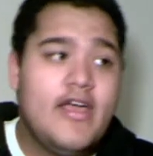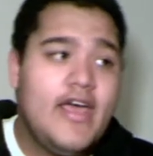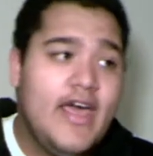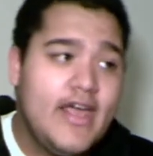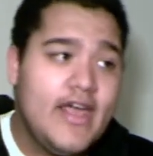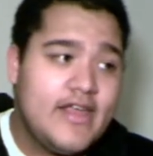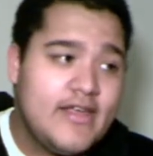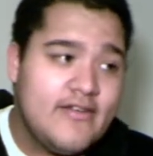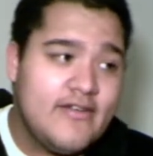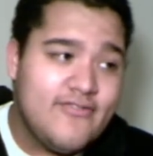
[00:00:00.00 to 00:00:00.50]

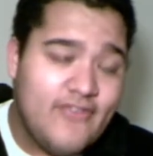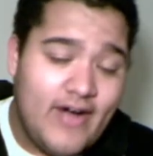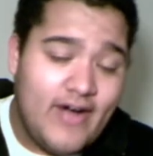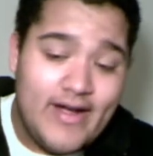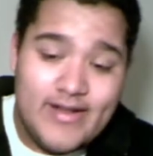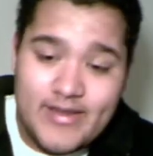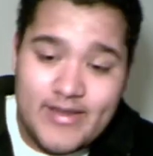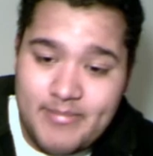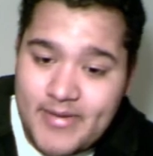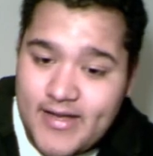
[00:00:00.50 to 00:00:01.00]
it can
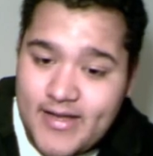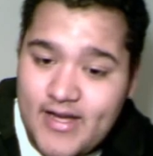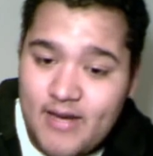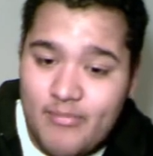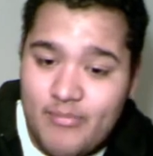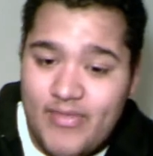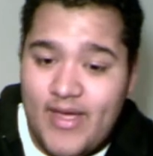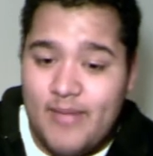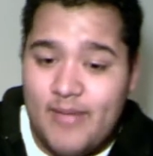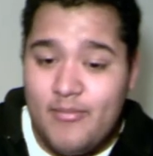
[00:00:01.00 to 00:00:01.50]
finally
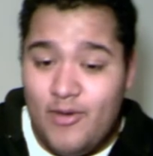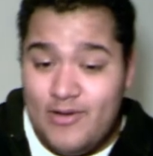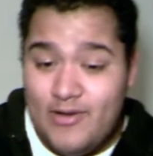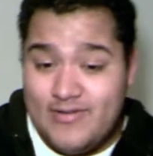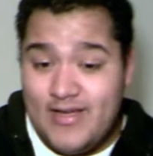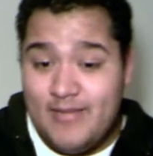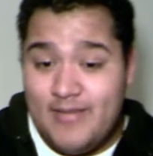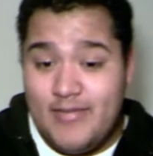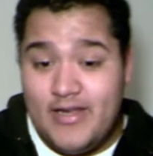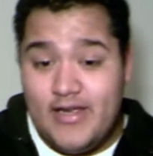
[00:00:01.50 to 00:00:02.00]
become that
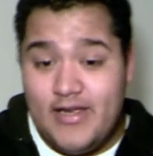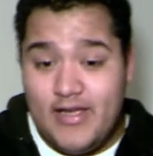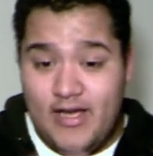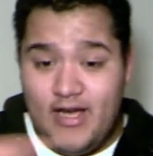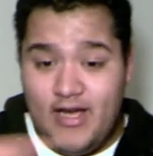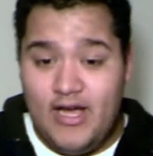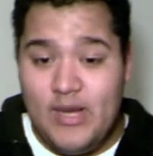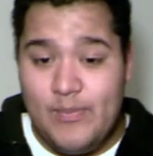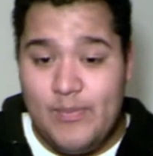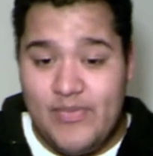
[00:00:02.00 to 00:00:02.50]
multimedia
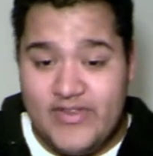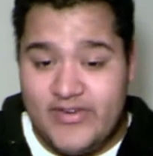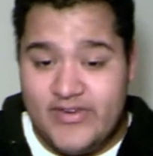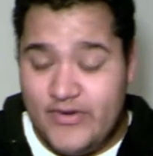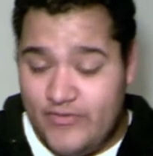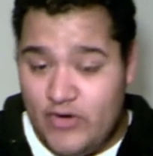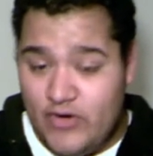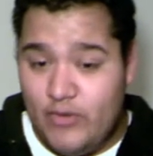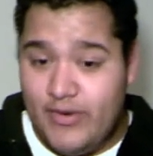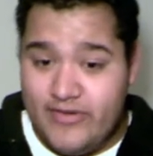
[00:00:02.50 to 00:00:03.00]
hub that
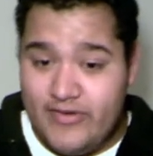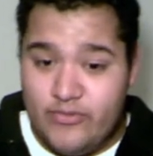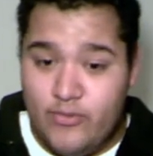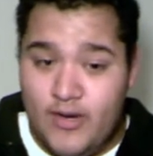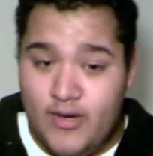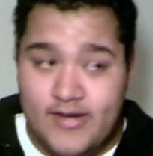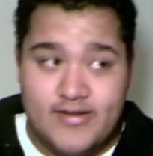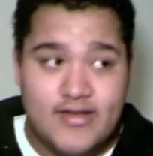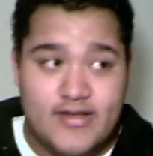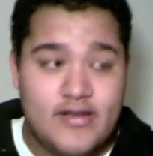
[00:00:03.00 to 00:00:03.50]
you've always
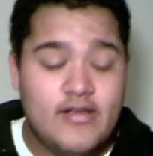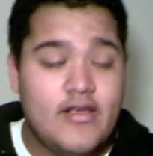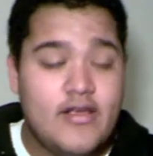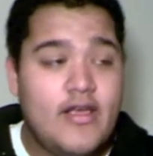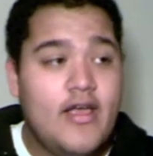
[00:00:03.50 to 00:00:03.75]
wanted.